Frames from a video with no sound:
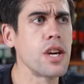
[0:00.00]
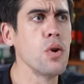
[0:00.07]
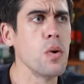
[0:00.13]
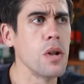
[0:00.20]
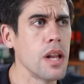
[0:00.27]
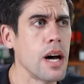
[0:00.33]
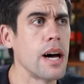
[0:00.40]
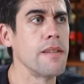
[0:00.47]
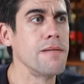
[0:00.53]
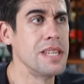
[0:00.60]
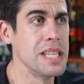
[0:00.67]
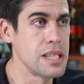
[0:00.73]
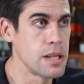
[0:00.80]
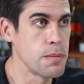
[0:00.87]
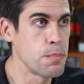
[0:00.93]
you a lot of
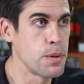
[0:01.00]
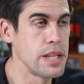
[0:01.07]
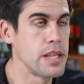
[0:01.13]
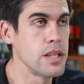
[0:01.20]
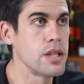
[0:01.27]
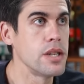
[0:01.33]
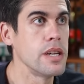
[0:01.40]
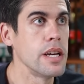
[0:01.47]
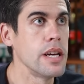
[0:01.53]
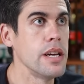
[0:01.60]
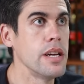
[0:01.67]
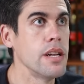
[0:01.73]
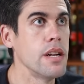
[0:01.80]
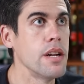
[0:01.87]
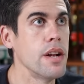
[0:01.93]
discipline to
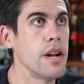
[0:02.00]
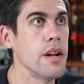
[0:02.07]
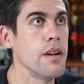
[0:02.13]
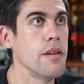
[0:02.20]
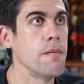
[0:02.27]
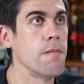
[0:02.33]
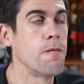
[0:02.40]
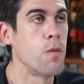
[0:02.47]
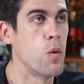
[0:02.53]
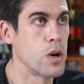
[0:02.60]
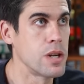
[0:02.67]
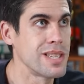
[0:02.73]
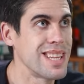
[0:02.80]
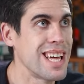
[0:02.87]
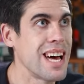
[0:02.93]

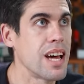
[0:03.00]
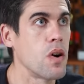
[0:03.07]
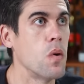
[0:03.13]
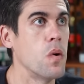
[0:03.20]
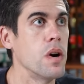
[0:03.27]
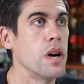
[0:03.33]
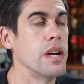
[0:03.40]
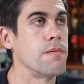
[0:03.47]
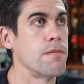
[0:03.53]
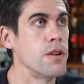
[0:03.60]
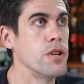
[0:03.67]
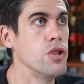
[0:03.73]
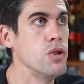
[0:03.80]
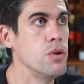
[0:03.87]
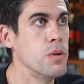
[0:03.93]
enforce that, or yes. for
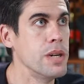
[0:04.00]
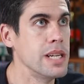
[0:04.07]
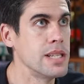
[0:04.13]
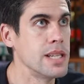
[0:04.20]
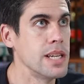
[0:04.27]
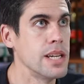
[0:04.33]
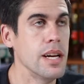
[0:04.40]
you is it